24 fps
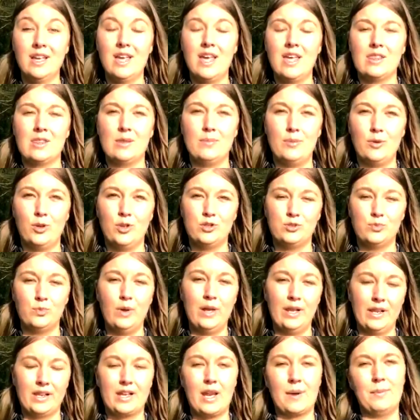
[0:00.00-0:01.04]
The birds
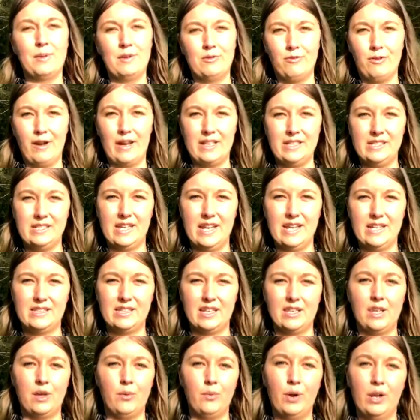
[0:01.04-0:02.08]
will come and find it,
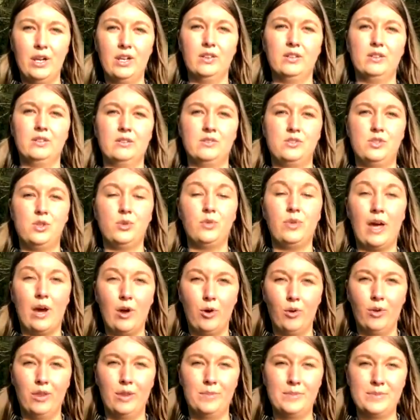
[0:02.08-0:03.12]
and they will do that
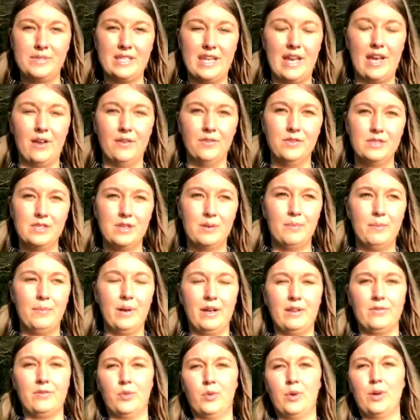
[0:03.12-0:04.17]
all themselves. But
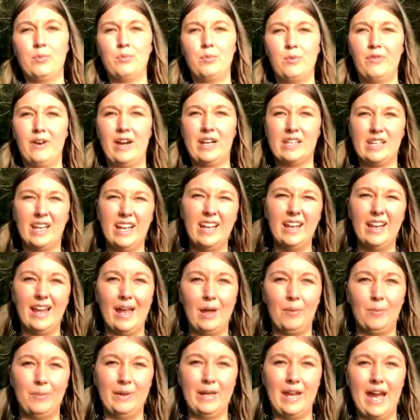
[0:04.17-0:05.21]
if you want to provide a little
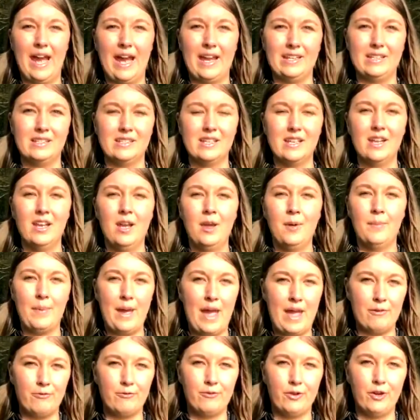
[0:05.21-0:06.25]
helping hand,
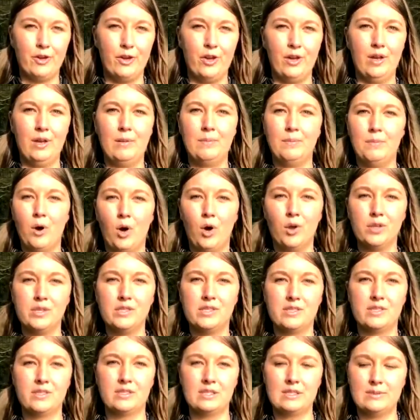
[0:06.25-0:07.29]
pet fur,
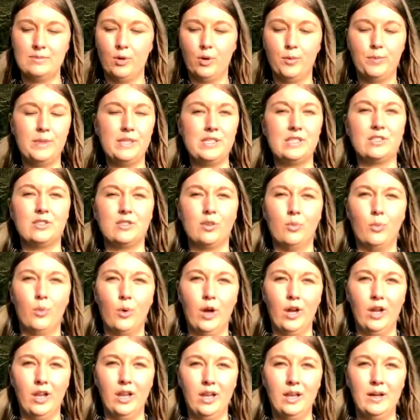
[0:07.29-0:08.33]
moss, small pieces of
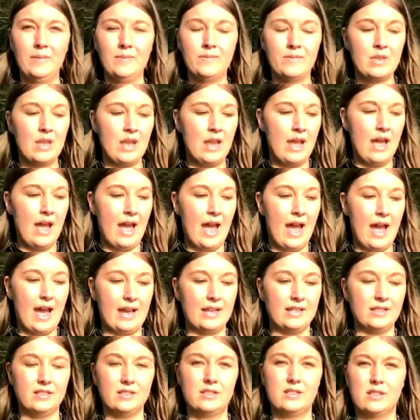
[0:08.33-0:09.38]
wool
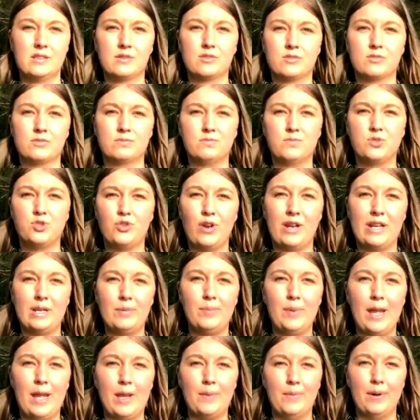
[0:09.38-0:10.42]
and shredded
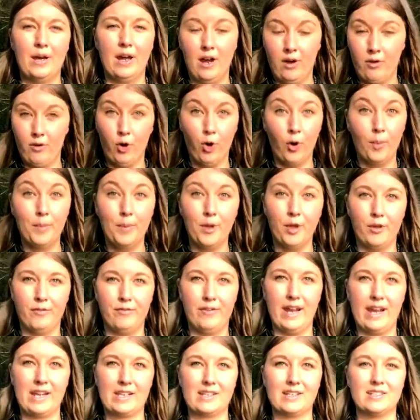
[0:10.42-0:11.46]
paper are all
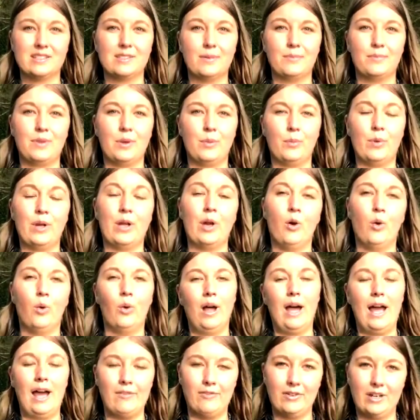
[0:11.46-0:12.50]
perfect, and something we all
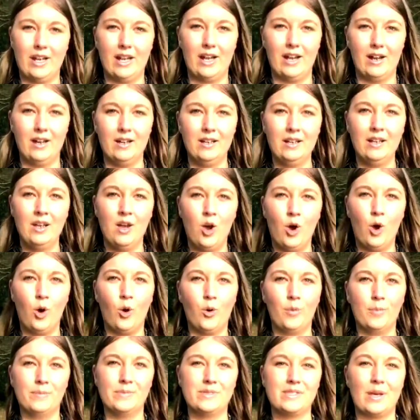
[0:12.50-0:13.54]
have in our
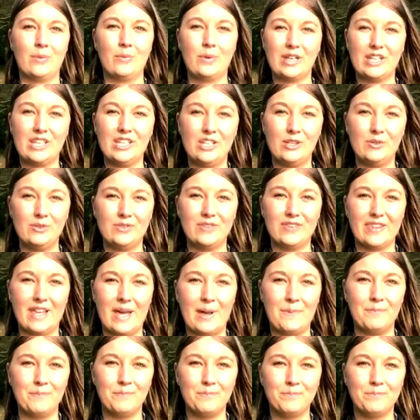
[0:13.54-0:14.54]
homes that we can use for them.